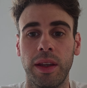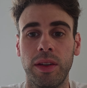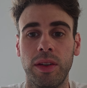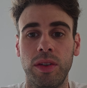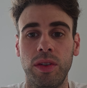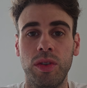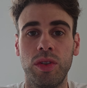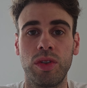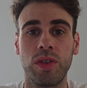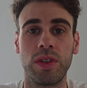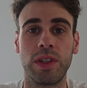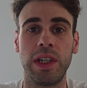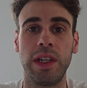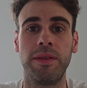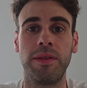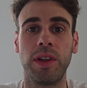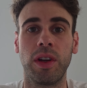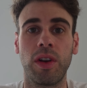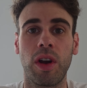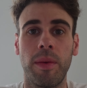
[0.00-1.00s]
You just
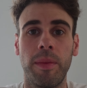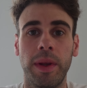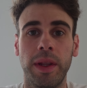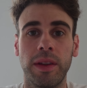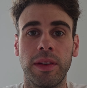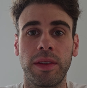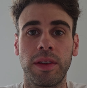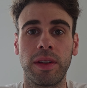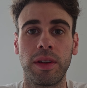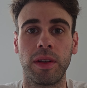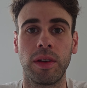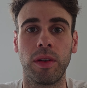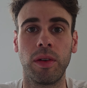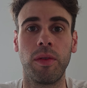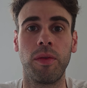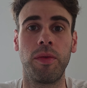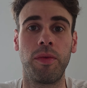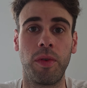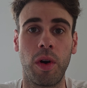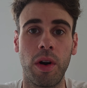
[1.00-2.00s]
leave the comment
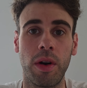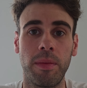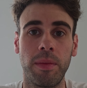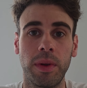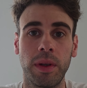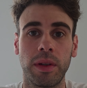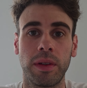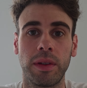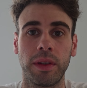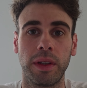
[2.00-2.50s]
form